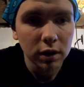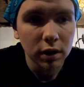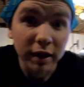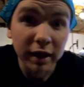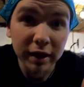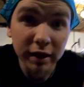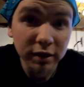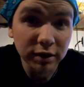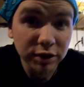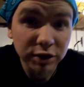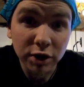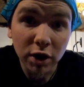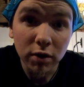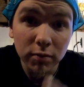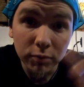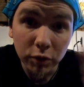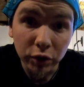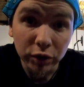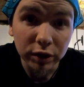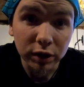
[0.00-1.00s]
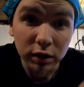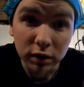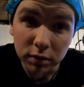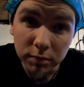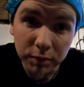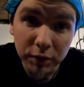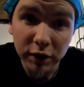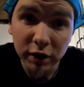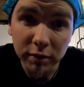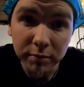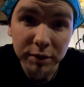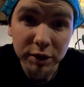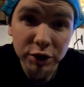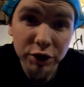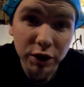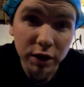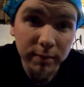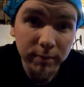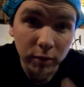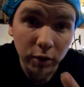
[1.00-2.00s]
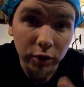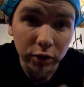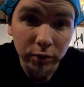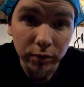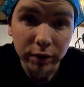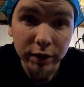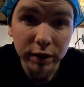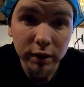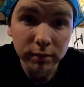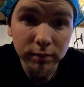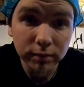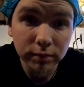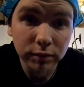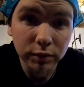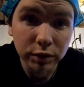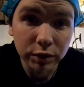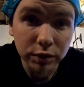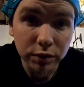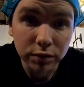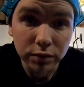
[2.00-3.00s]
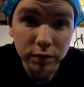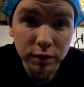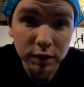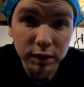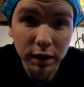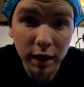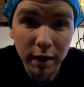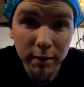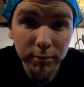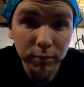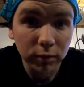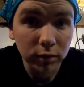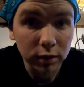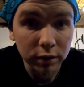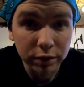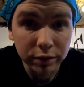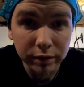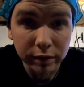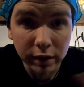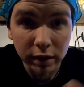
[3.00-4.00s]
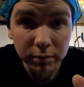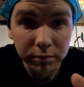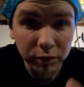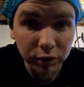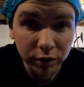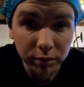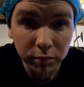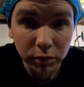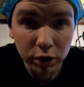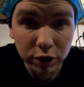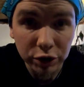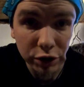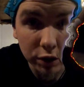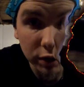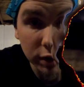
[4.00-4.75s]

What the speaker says: then start building in a pyramid shape all the way up to the top where you then put the brush